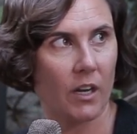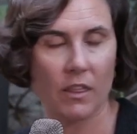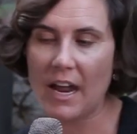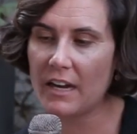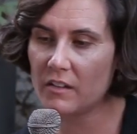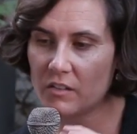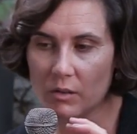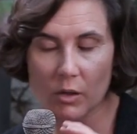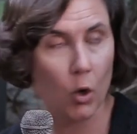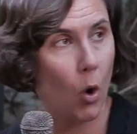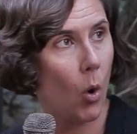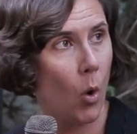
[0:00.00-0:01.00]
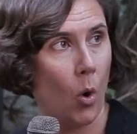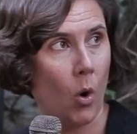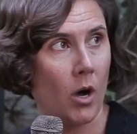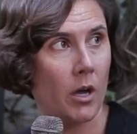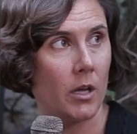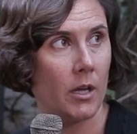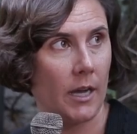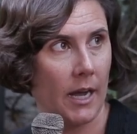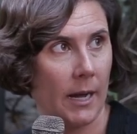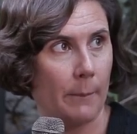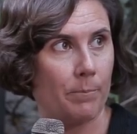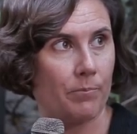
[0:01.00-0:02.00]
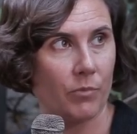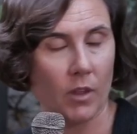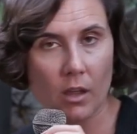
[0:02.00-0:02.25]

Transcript: that is a core um,